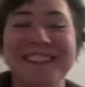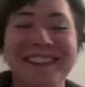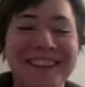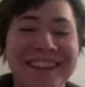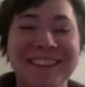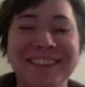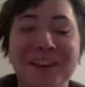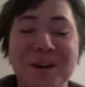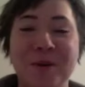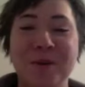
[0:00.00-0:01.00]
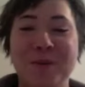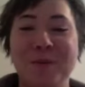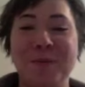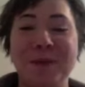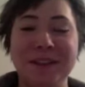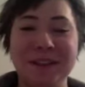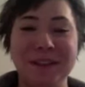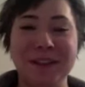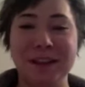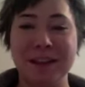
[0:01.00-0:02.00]
So basically that's
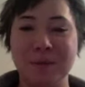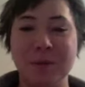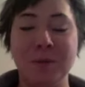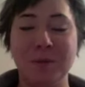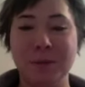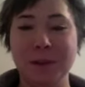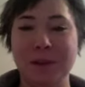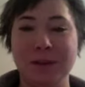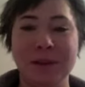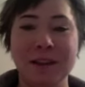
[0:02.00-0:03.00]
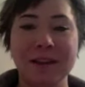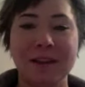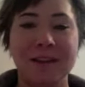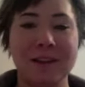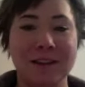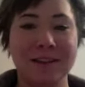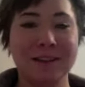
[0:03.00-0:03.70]
what we'll be doing. This is